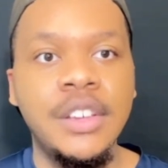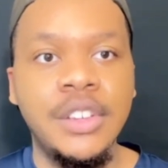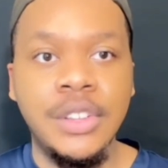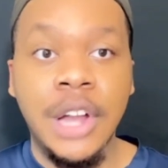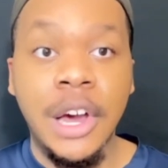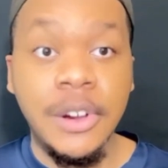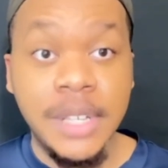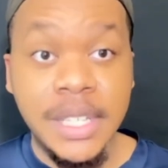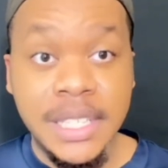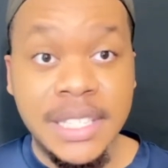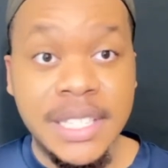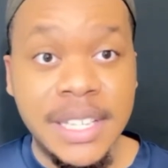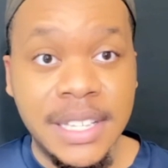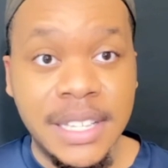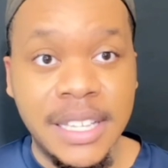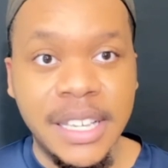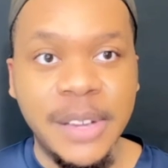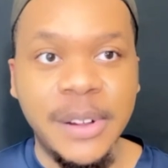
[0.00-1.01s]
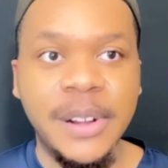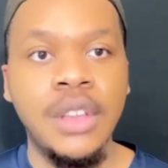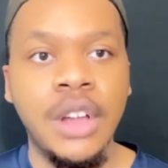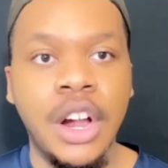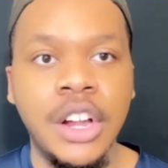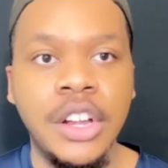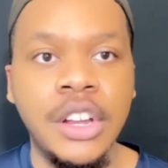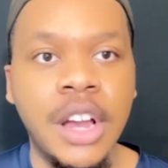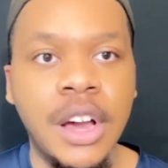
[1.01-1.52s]
you know, he's silly or,
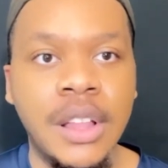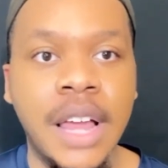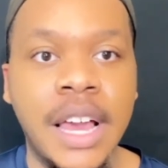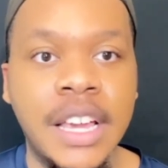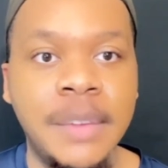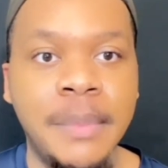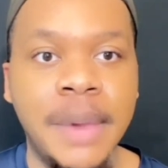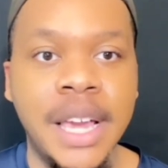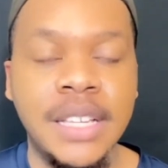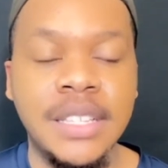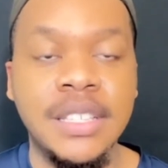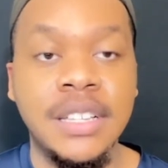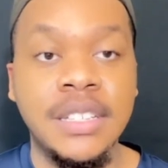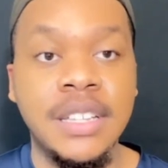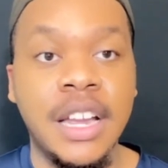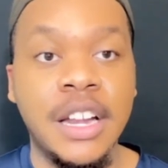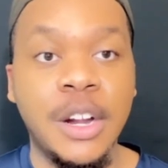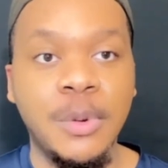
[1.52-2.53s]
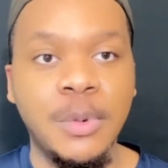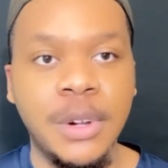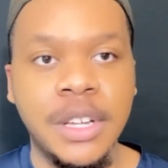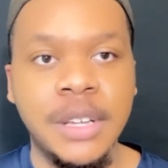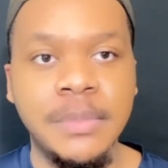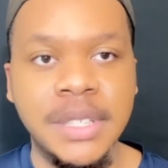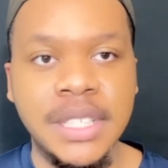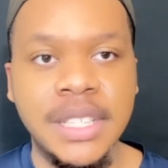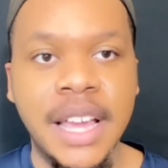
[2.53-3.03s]
or you know, like he made such like a rookie
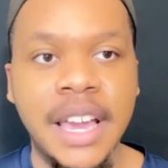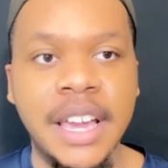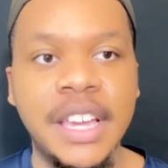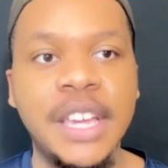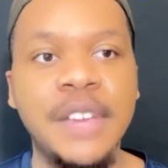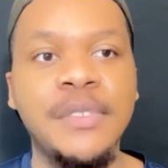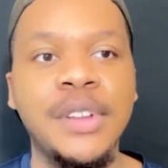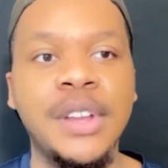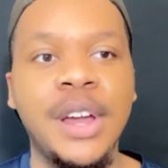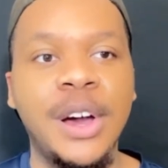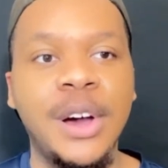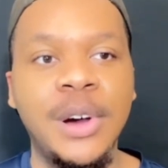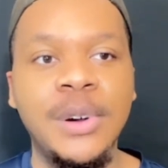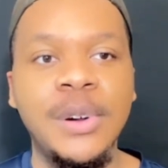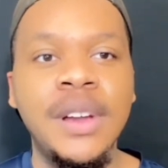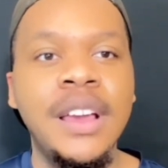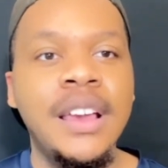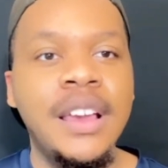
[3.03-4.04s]
mistake, even though